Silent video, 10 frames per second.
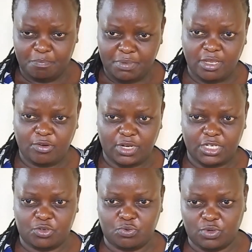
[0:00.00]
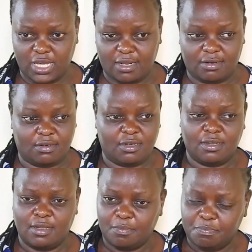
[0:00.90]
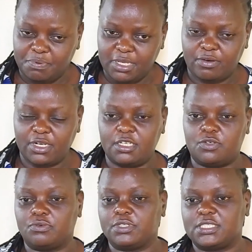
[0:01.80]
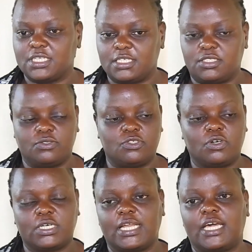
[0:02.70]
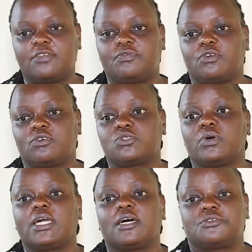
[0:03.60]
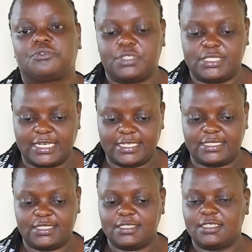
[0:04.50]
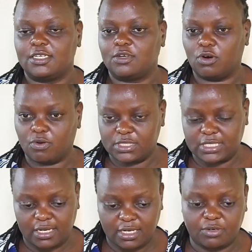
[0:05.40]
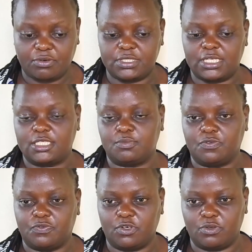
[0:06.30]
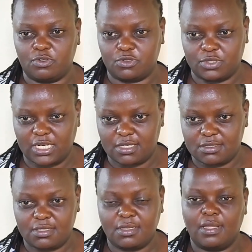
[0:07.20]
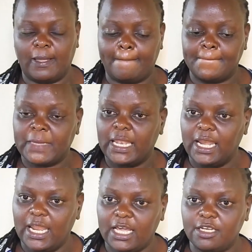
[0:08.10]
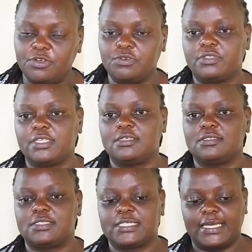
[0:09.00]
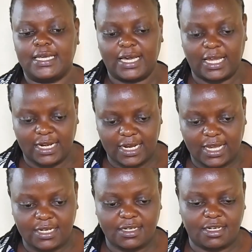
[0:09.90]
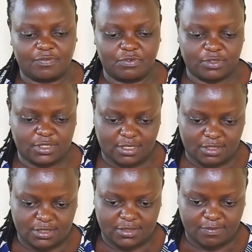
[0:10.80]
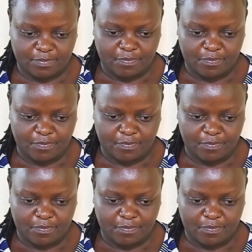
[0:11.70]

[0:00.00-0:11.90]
Be ready to learn. Be ready to research. You don't learn if you're not going out to research. Always carry out research before you go to class. Learn new things and learn a few things.